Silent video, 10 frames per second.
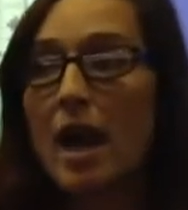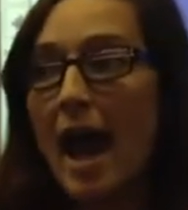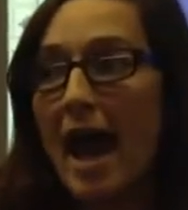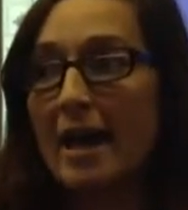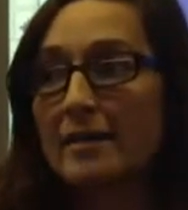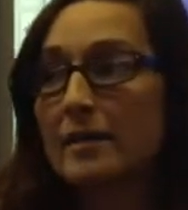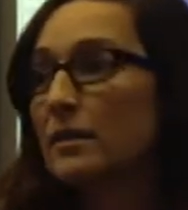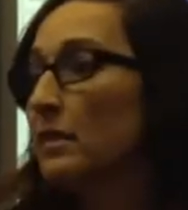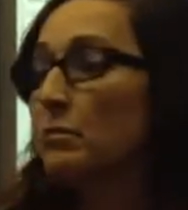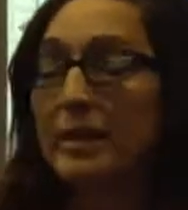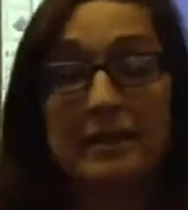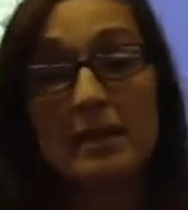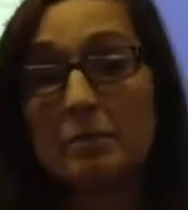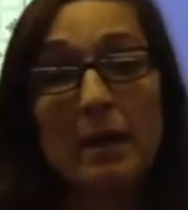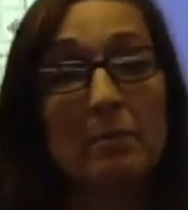as
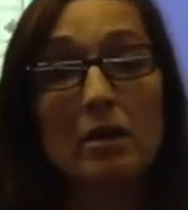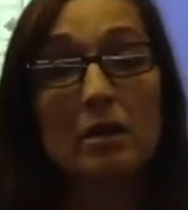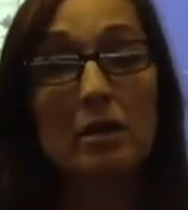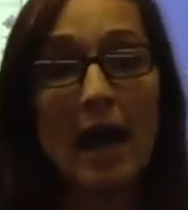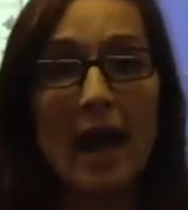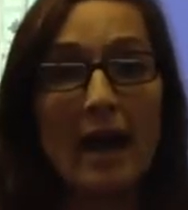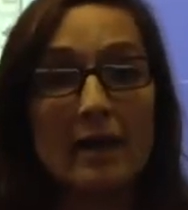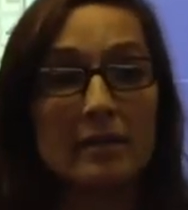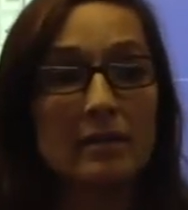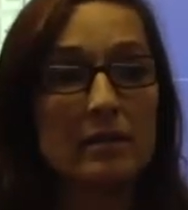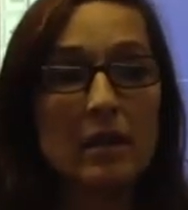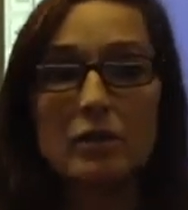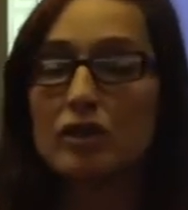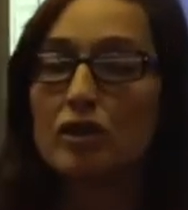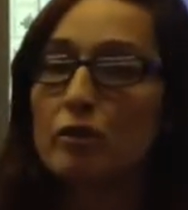business people, as
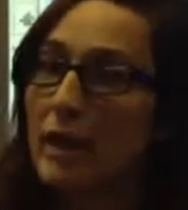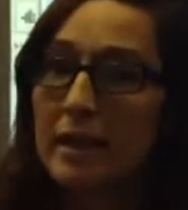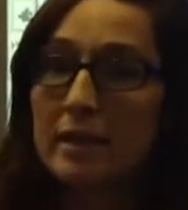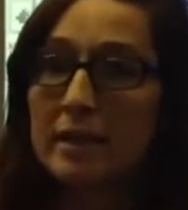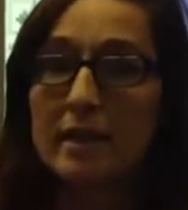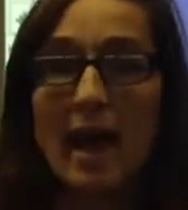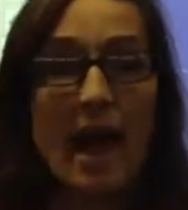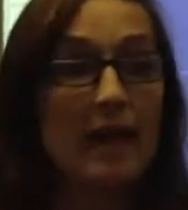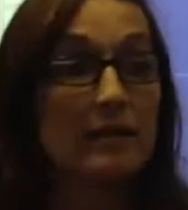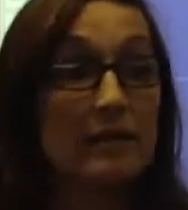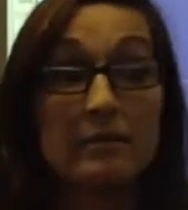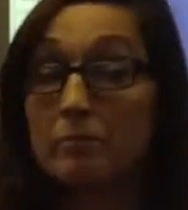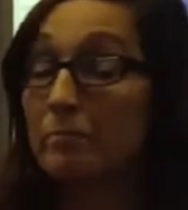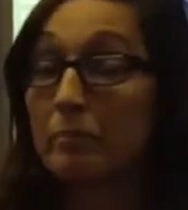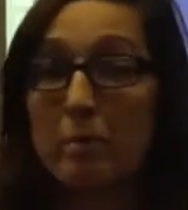students, as
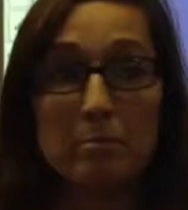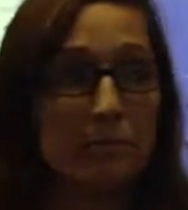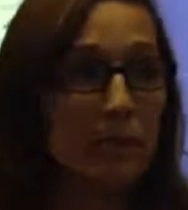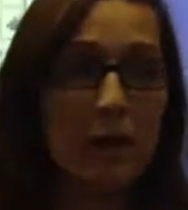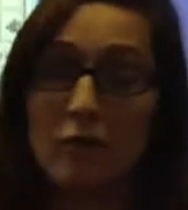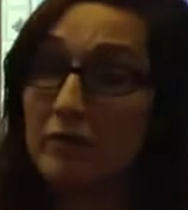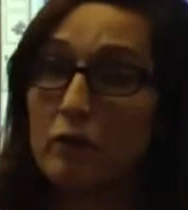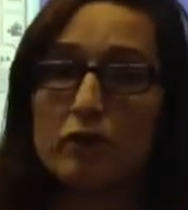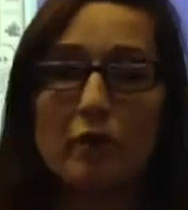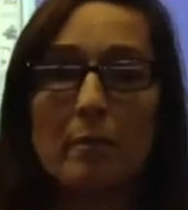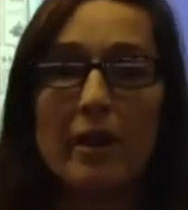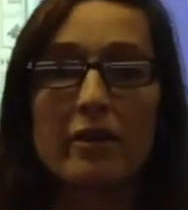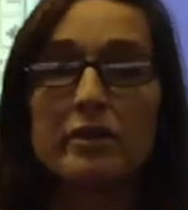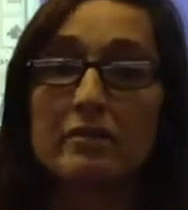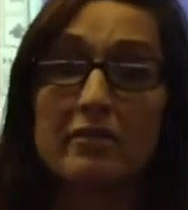future
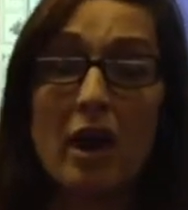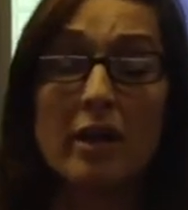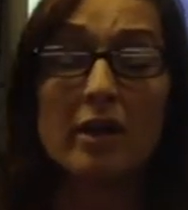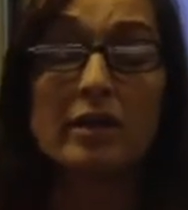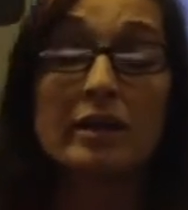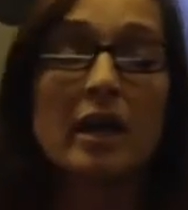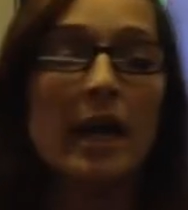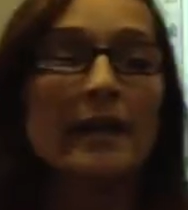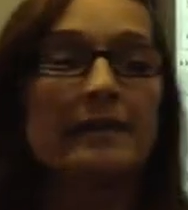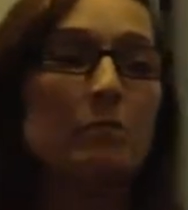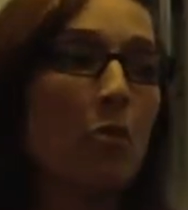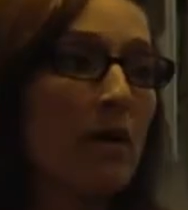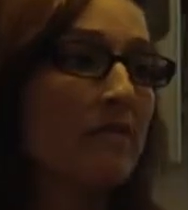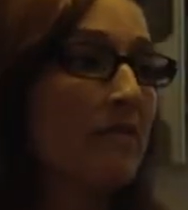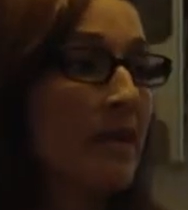mothers and fathers. It's
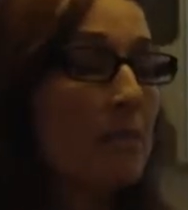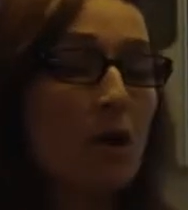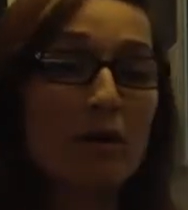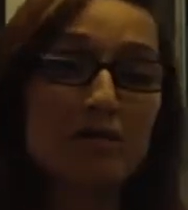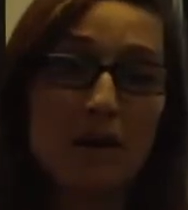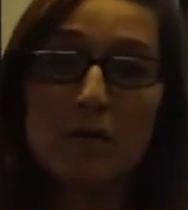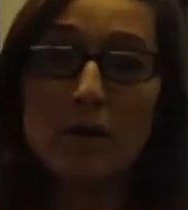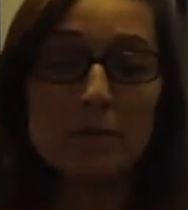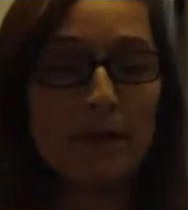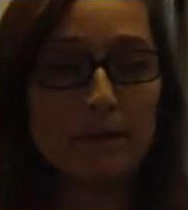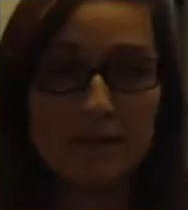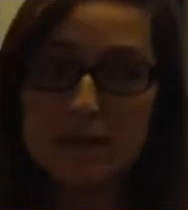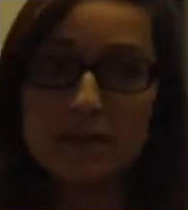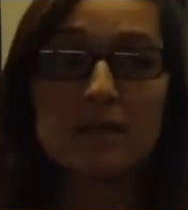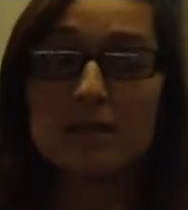important for them going forward because
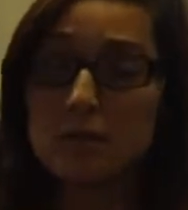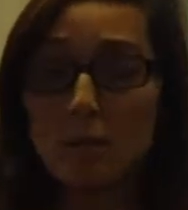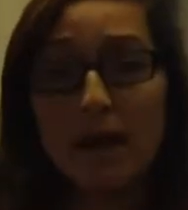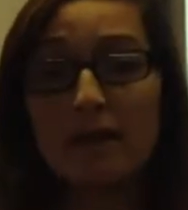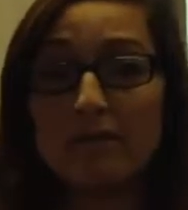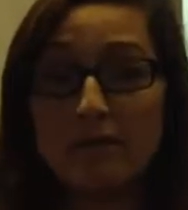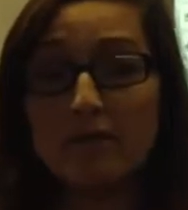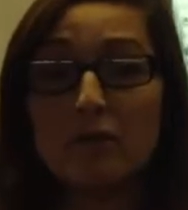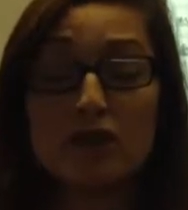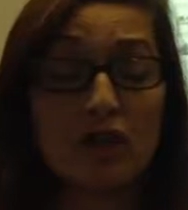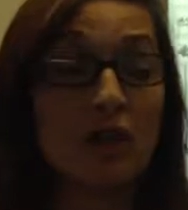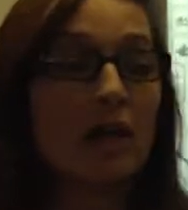this is the way of the future.